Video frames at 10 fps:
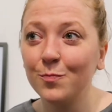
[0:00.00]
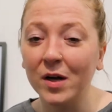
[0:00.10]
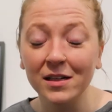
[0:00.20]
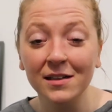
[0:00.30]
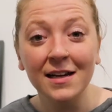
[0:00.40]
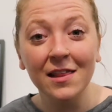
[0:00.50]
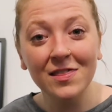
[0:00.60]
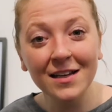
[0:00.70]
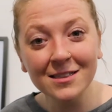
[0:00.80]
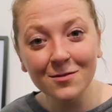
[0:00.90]
But
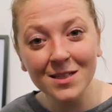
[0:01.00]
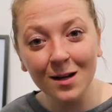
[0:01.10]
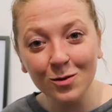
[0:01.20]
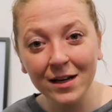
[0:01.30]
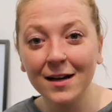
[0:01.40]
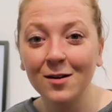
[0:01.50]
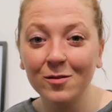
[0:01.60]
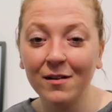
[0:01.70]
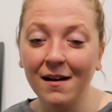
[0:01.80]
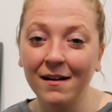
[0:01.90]
things have settled
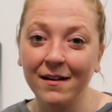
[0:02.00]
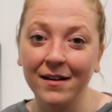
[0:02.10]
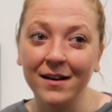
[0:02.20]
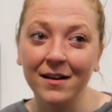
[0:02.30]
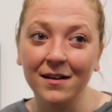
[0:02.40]
down. I